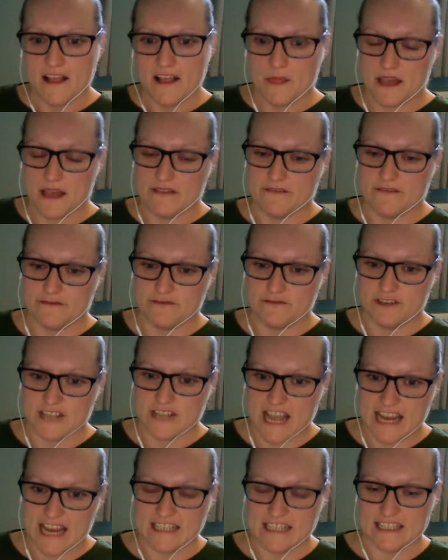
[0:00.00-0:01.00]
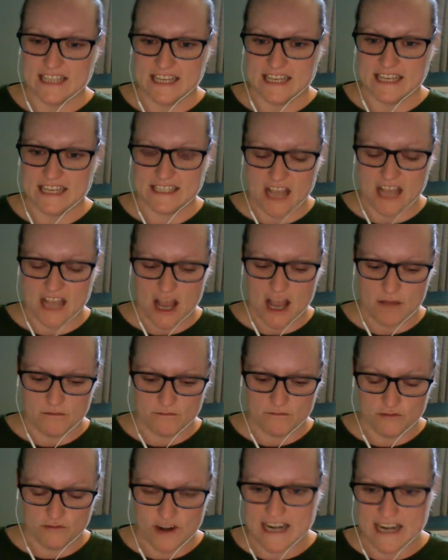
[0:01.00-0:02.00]
they've retained this
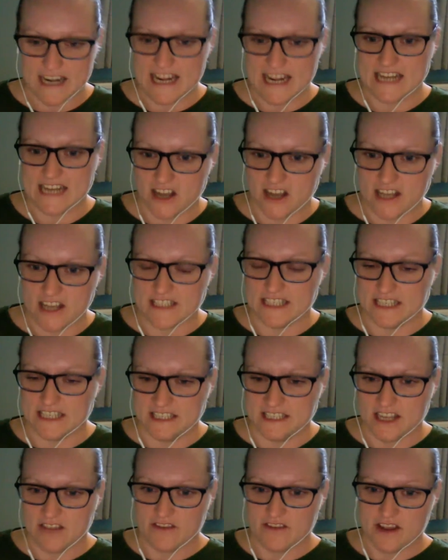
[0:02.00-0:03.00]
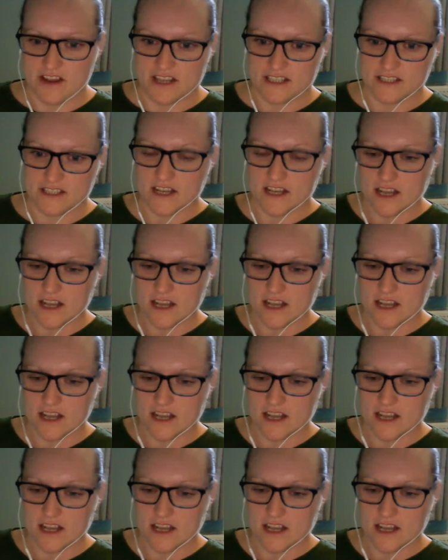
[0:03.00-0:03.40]
really exciting and diverse